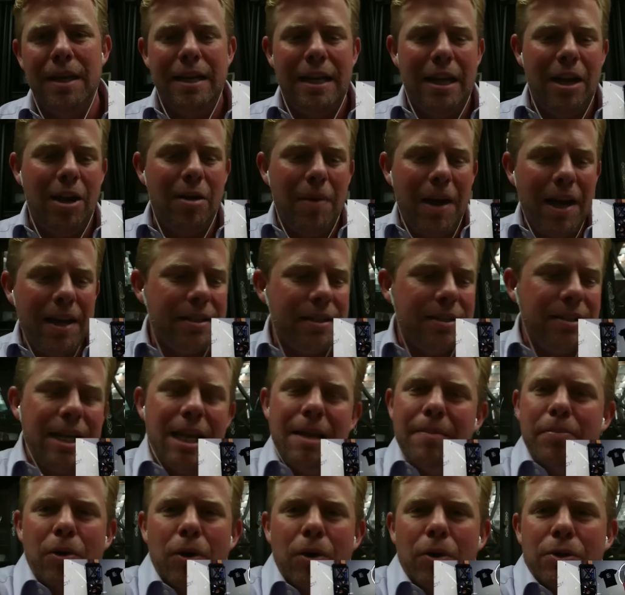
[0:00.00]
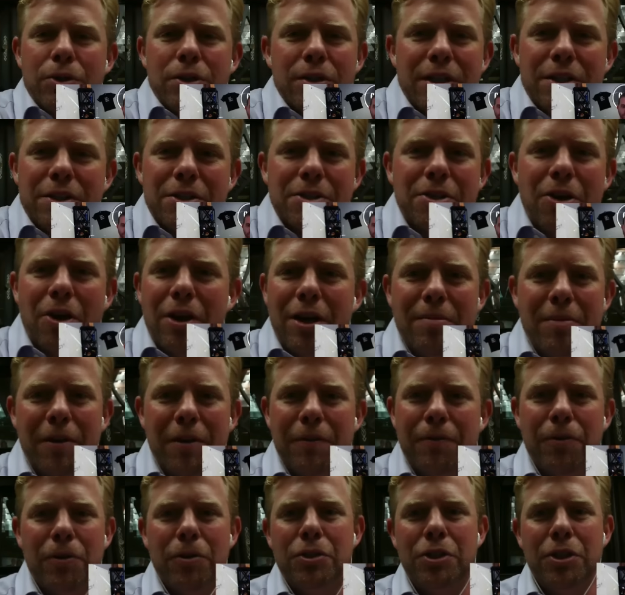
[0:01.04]
Now, am I the same person that started my
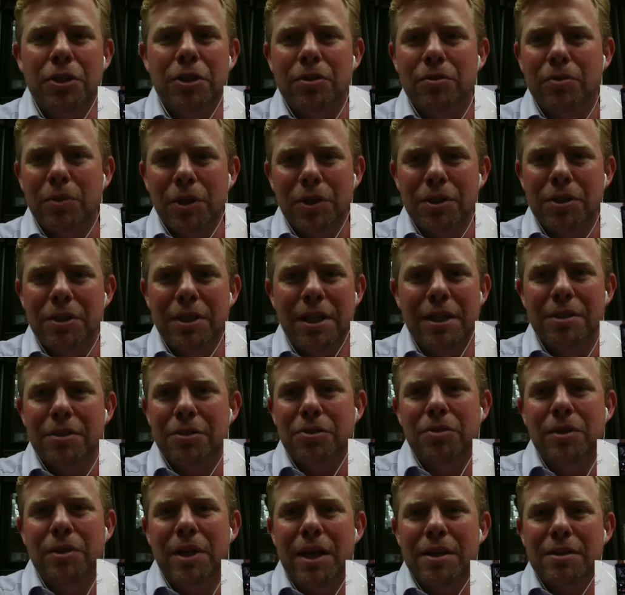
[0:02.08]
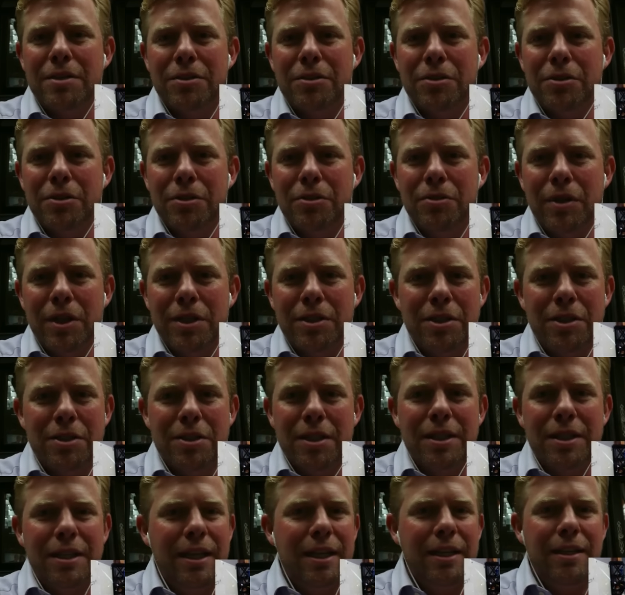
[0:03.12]
first year in real estate in 2002 as just
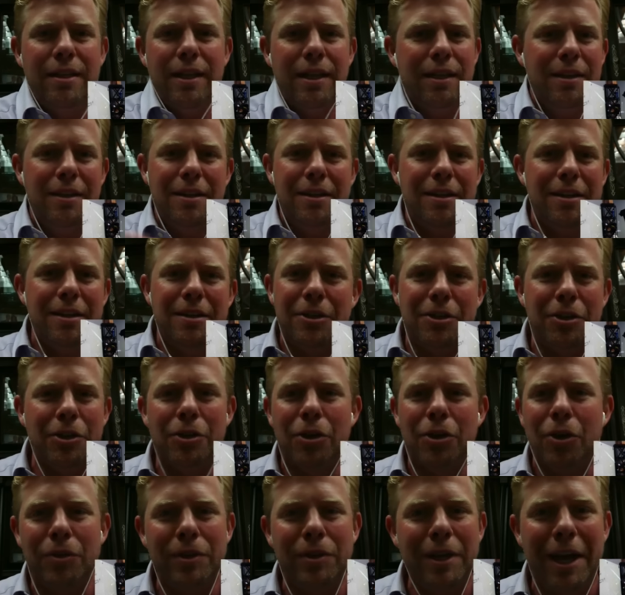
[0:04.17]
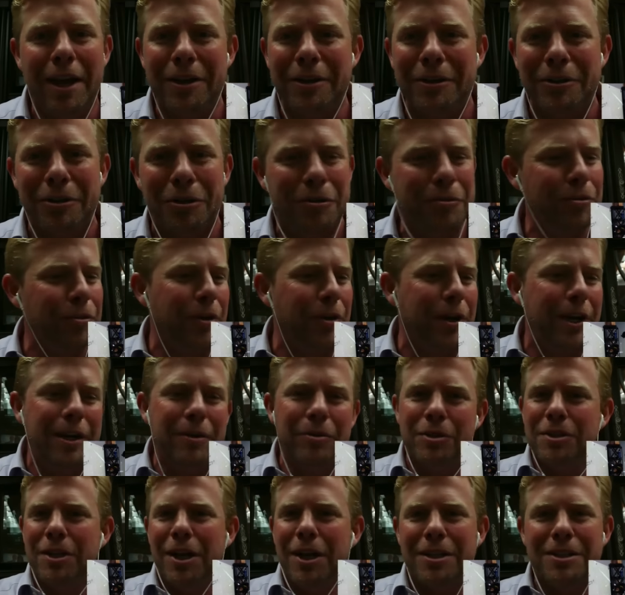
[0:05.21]
a kid that couldn't hold down a
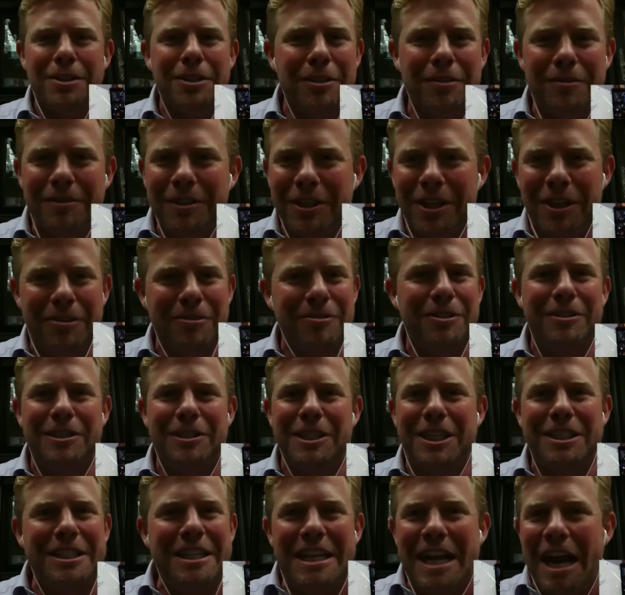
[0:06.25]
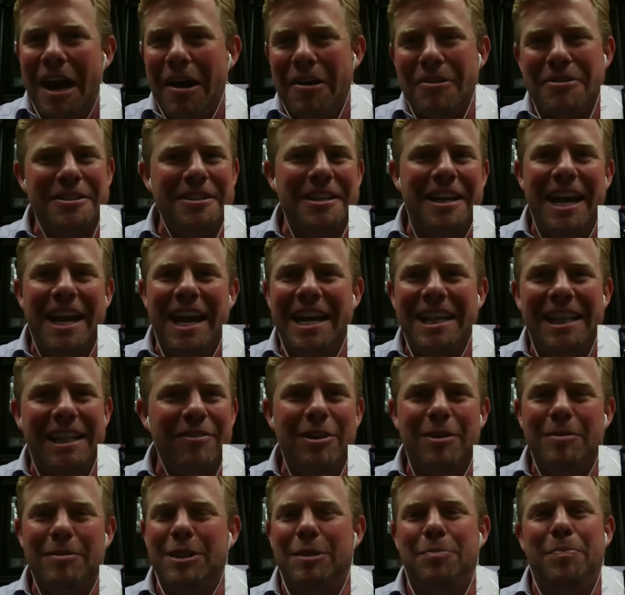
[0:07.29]
girlfriend, was hustling, 16 hours a day,
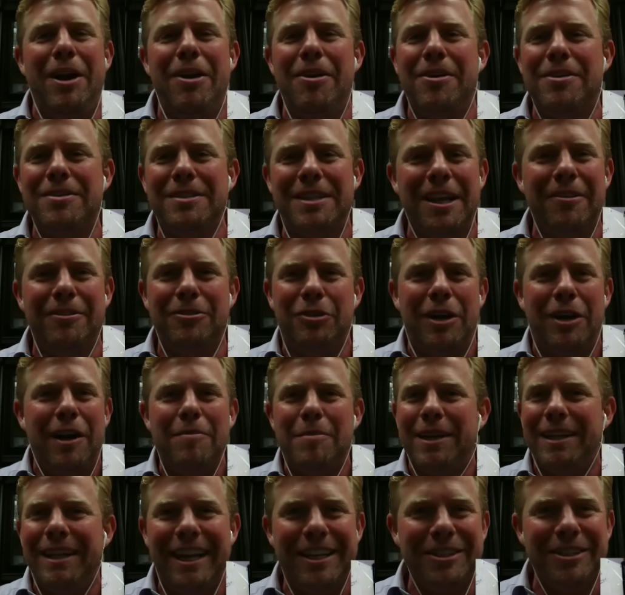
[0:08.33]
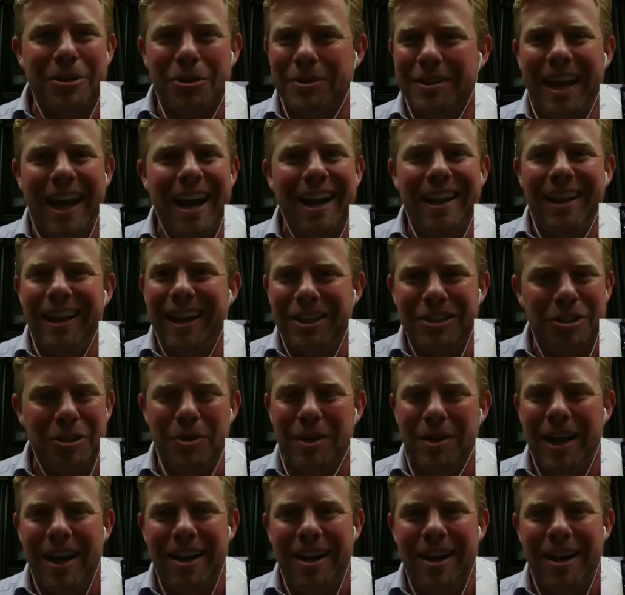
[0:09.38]
living in his parents' house, driving my dad's old Cadillac, showing